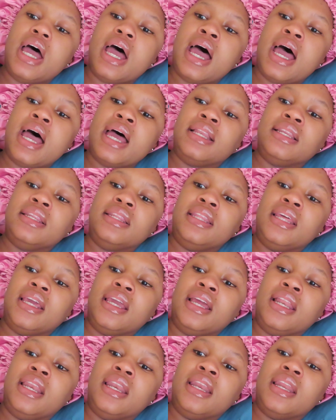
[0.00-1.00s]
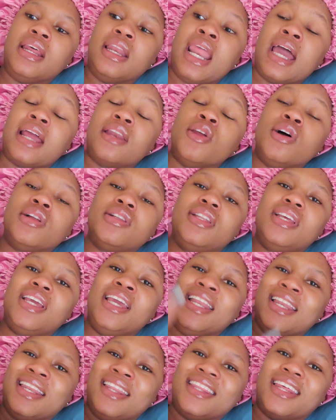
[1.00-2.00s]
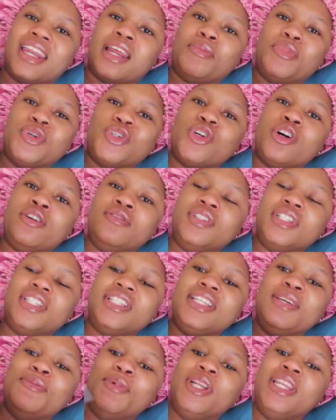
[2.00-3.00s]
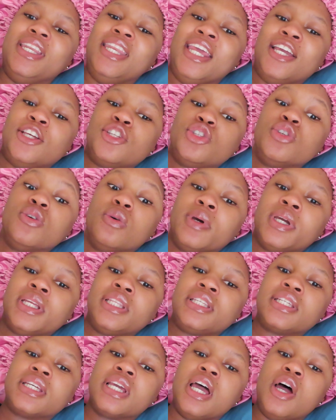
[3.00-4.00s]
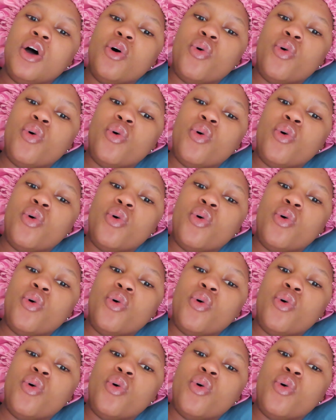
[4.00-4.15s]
and then like not in the rubbish obviously, but next to it,